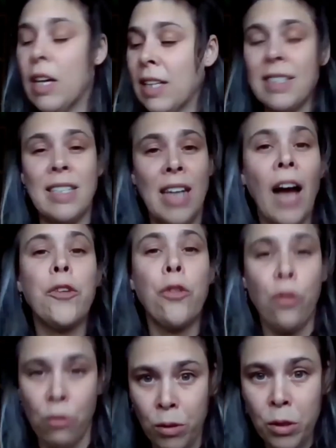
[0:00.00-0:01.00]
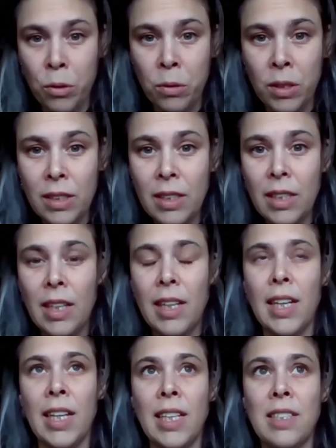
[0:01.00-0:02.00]
not true.
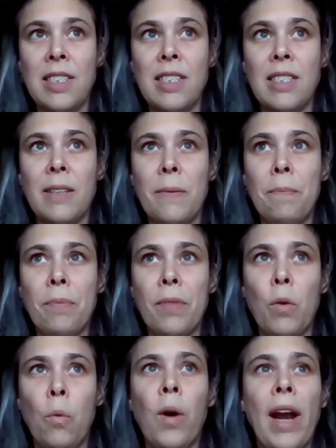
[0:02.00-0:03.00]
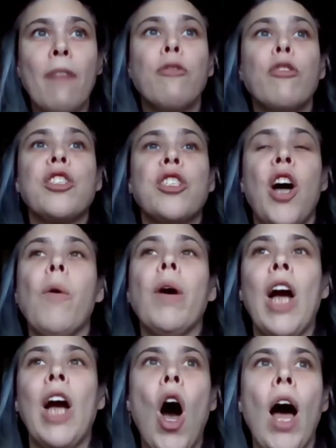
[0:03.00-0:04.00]
It's whatever's going
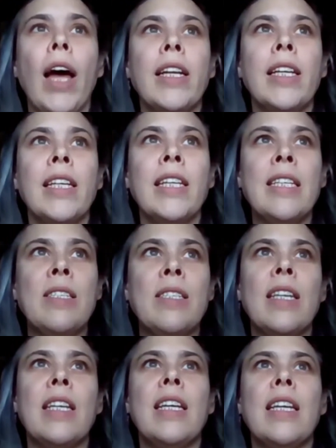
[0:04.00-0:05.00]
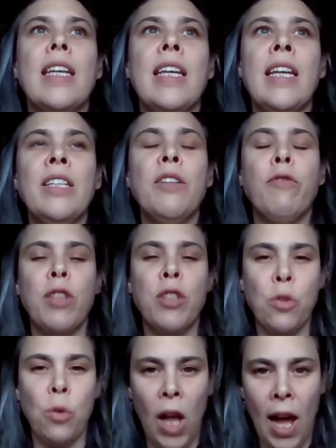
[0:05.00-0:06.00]
on is
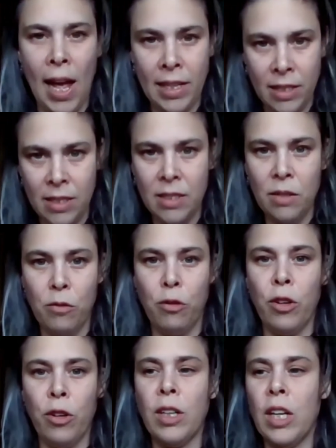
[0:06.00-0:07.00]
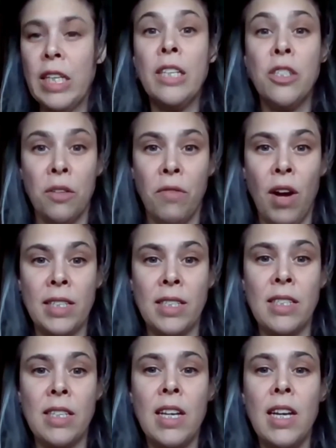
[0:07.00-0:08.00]
individualized for each of
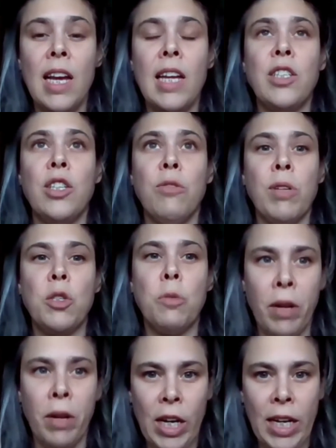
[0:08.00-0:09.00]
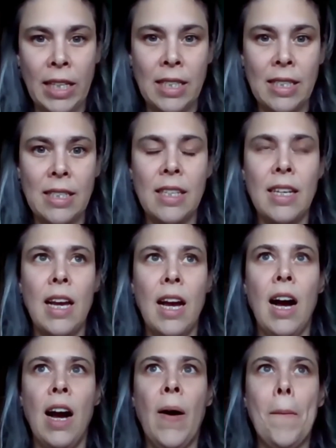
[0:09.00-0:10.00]
us to experience.
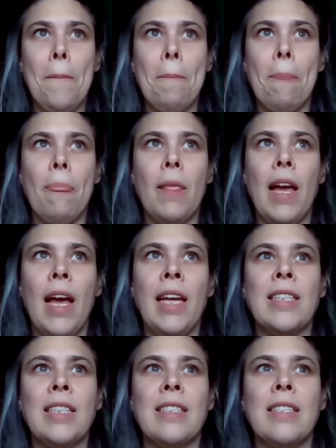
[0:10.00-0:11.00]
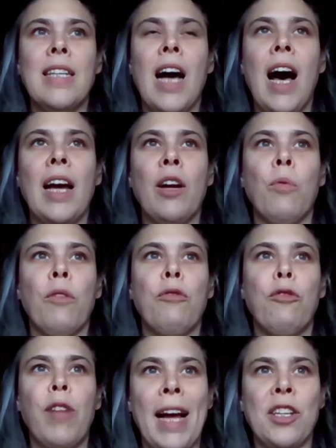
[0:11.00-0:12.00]
And it's not a
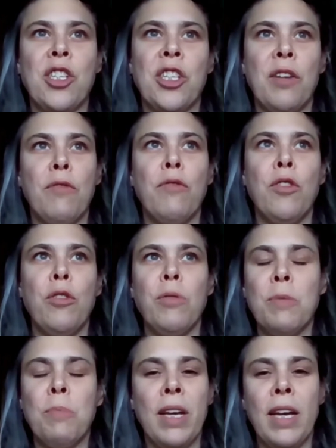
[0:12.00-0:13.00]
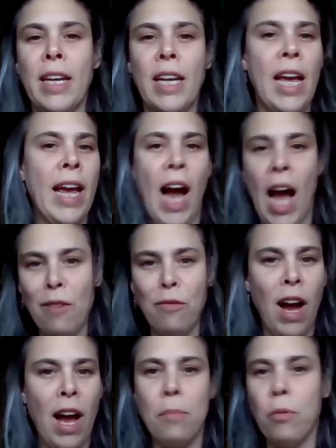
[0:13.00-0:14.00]
reflection of you as being a high
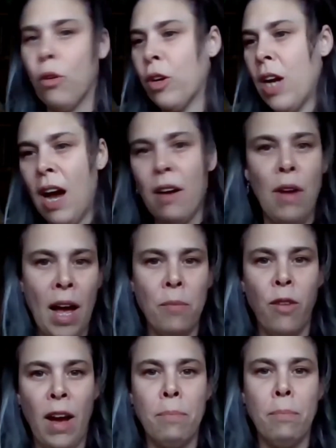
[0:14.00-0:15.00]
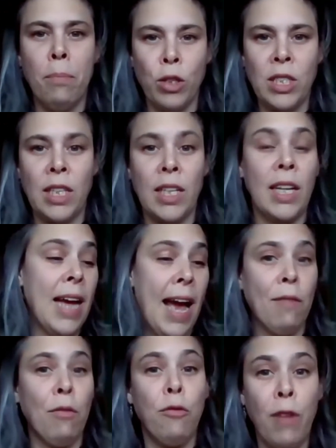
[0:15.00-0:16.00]
vibe or not high vibe person. And to
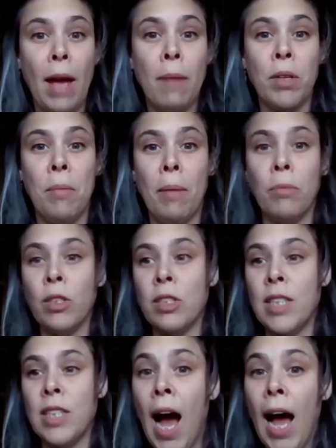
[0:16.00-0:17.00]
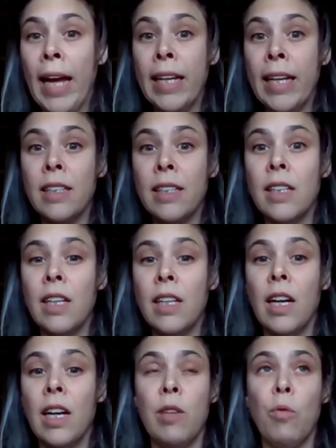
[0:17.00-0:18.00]
have a family member die,
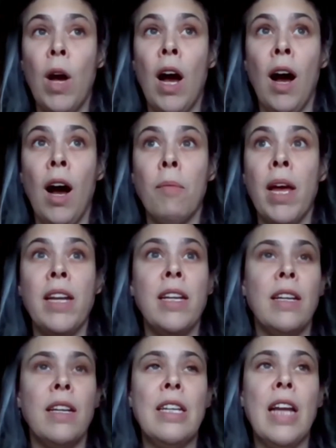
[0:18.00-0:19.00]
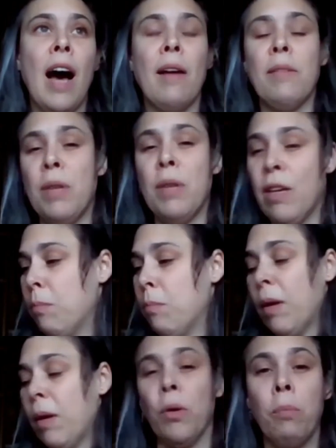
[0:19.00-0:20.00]
and not even be
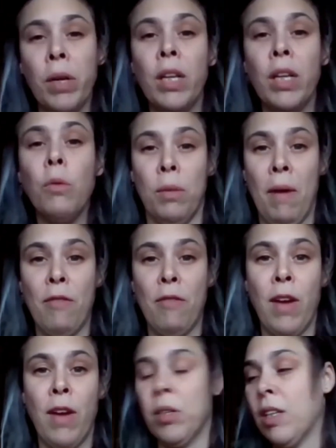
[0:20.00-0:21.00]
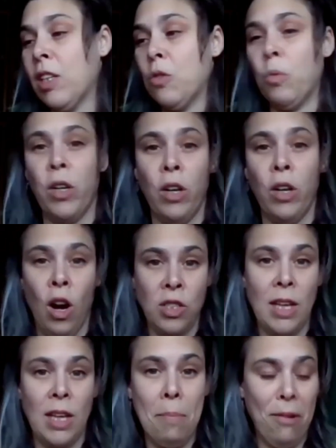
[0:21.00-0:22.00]
able to be with my family because we are
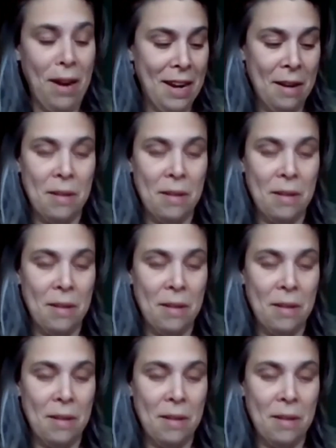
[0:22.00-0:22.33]
separated